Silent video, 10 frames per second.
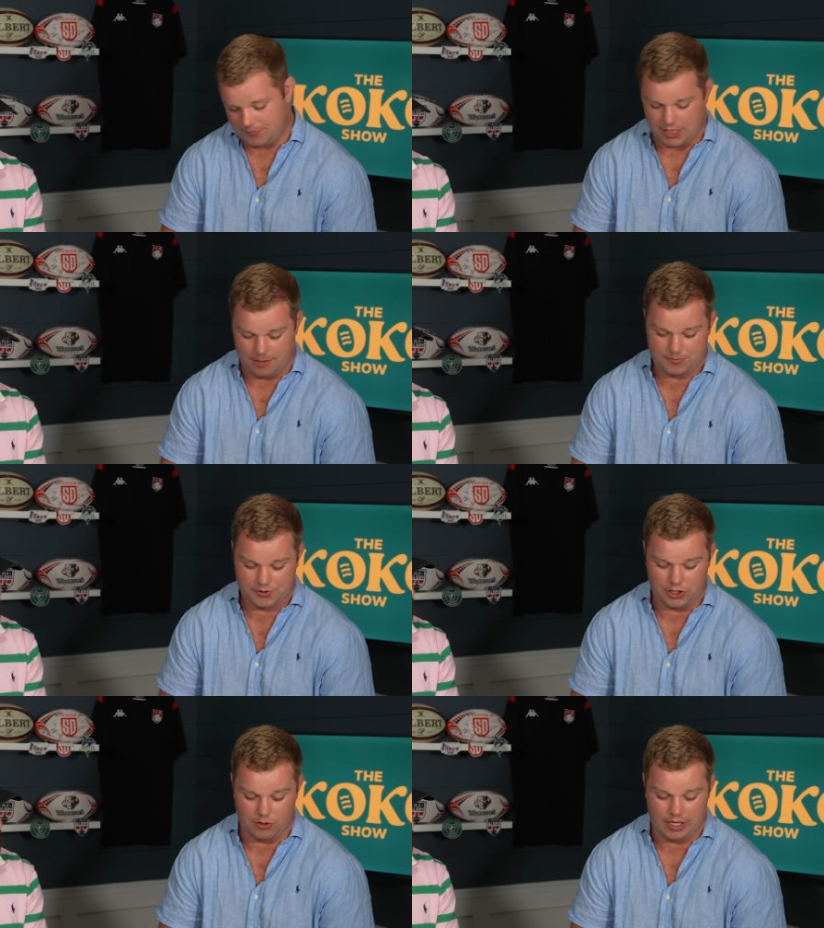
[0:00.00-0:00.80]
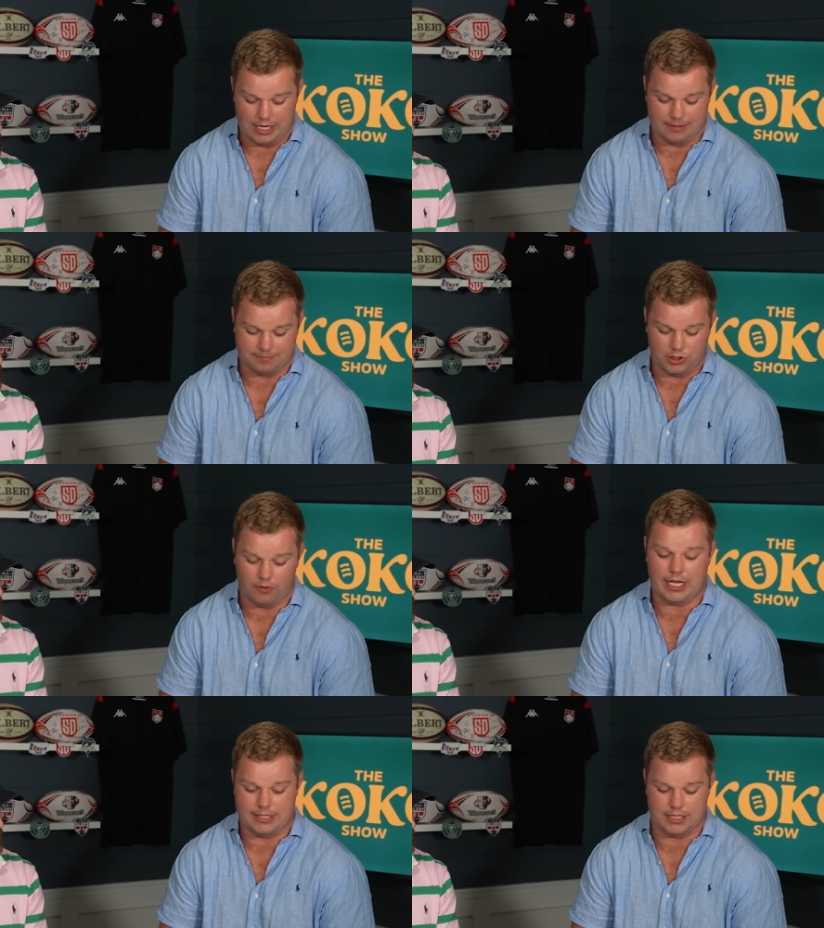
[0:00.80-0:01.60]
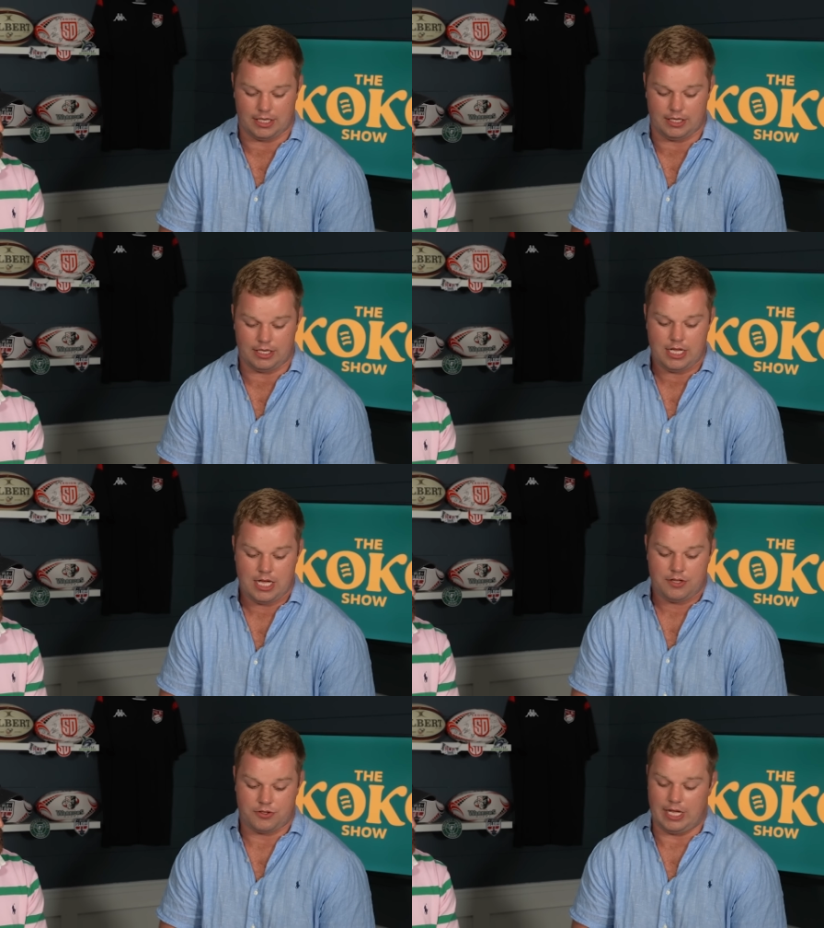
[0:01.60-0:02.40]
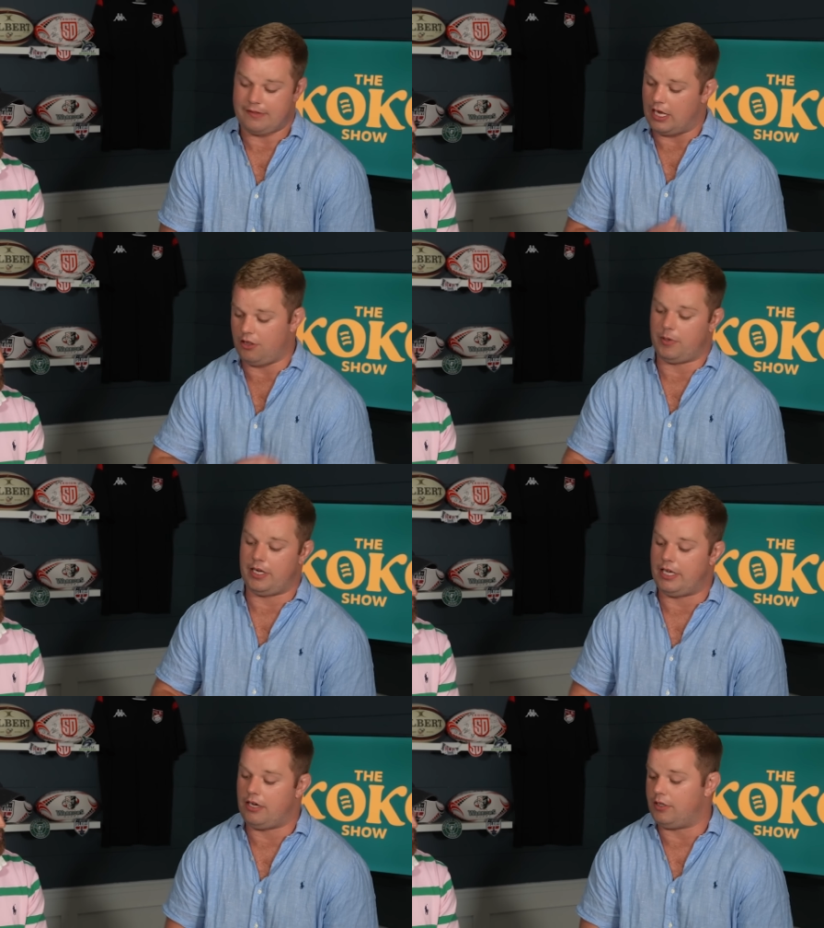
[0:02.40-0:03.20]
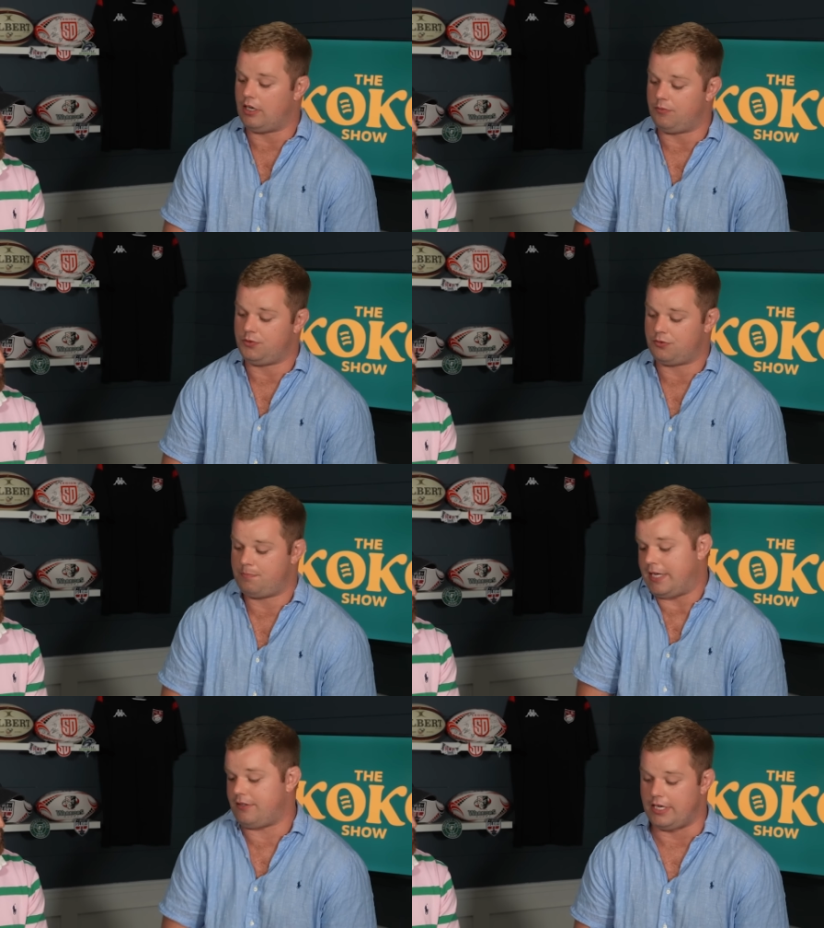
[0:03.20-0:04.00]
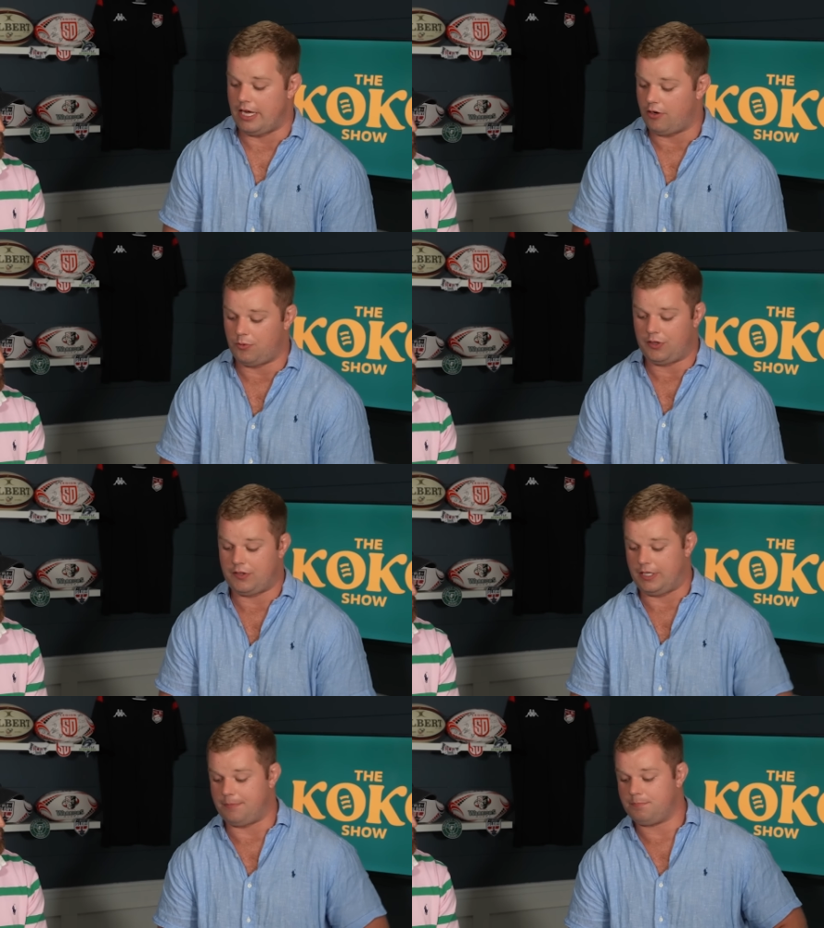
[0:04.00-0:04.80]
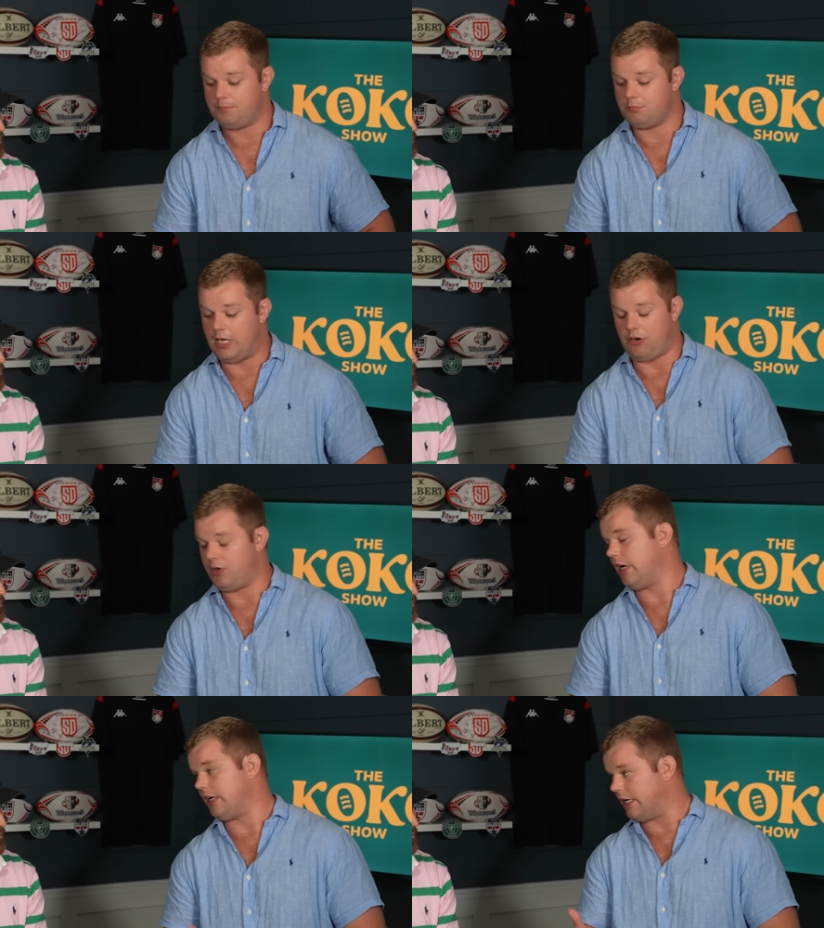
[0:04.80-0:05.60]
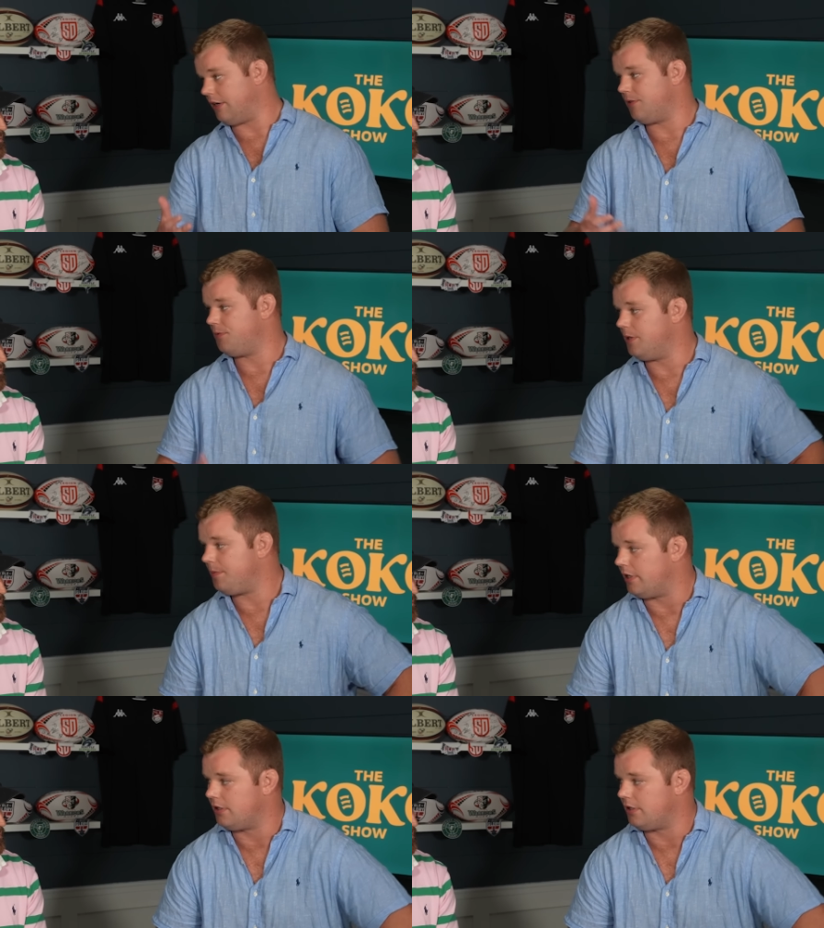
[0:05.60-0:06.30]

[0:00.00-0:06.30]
Yeah. So um, got that done. So that's out of the way now, and I've just basically now I want to see how good I can get as a footy player.